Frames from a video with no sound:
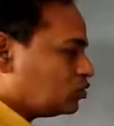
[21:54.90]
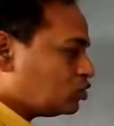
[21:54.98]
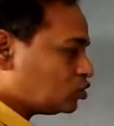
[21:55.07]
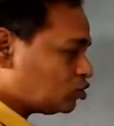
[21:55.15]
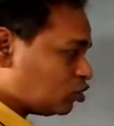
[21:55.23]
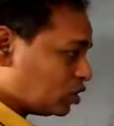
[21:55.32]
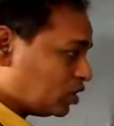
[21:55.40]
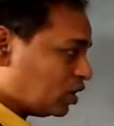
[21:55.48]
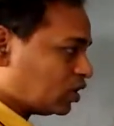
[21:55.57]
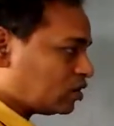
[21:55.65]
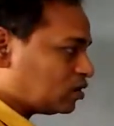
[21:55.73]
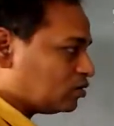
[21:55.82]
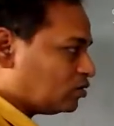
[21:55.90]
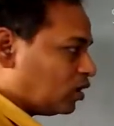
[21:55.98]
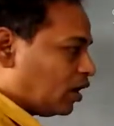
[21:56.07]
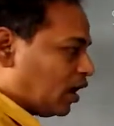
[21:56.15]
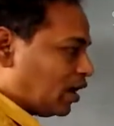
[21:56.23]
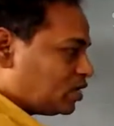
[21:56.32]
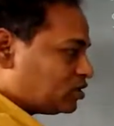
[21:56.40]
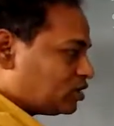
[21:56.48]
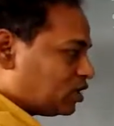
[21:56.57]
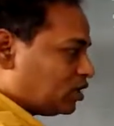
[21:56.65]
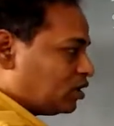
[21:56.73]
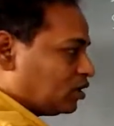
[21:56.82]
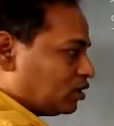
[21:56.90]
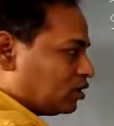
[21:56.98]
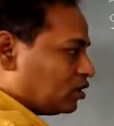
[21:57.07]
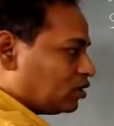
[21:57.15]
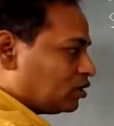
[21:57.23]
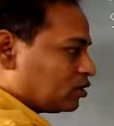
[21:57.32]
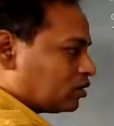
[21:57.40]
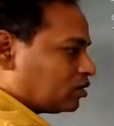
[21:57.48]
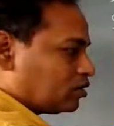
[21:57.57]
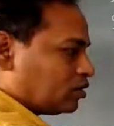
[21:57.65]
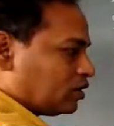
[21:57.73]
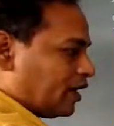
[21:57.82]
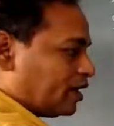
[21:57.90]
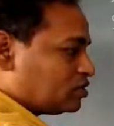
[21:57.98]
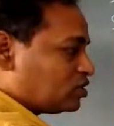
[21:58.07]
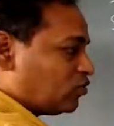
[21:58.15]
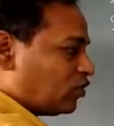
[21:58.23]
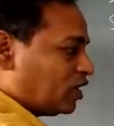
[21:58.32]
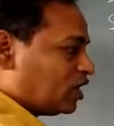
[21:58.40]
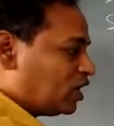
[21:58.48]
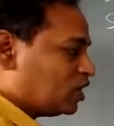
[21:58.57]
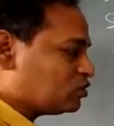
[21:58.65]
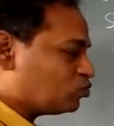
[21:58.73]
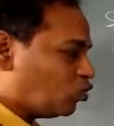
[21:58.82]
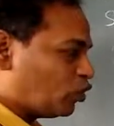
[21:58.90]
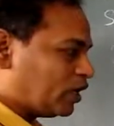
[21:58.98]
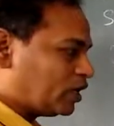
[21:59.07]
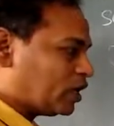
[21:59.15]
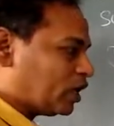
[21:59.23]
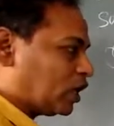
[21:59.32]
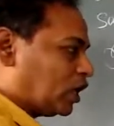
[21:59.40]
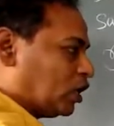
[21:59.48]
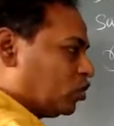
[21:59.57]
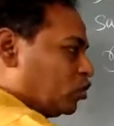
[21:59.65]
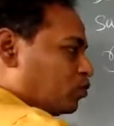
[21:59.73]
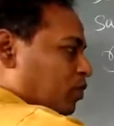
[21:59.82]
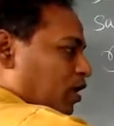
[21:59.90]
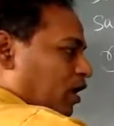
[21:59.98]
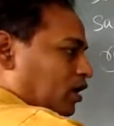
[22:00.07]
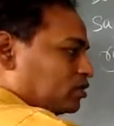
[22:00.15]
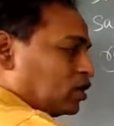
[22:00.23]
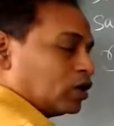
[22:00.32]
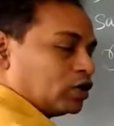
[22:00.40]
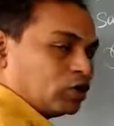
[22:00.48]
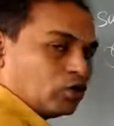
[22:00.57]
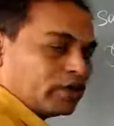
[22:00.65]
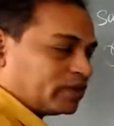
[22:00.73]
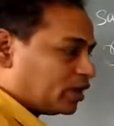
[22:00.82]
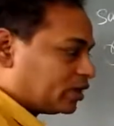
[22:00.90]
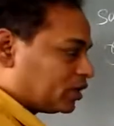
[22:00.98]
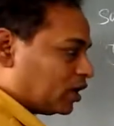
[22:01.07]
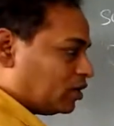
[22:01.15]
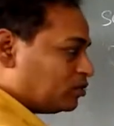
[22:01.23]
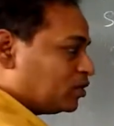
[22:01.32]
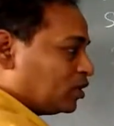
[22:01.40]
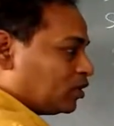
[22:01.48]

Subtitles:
So here, as the vehicle is moving in a curved path, during that time,